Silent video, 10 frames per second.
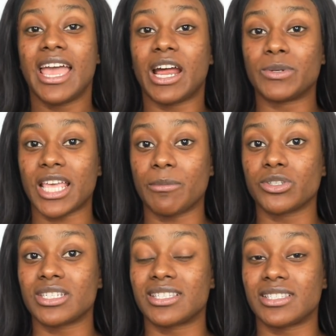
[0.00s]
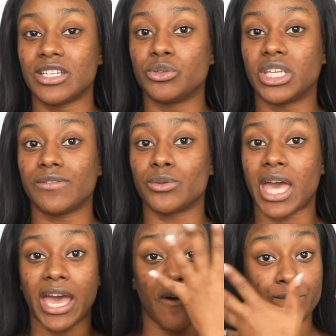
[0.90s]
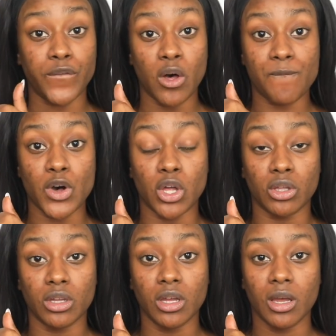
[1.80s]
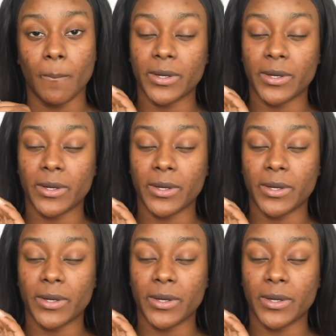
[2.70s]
and I was able to still give you that full,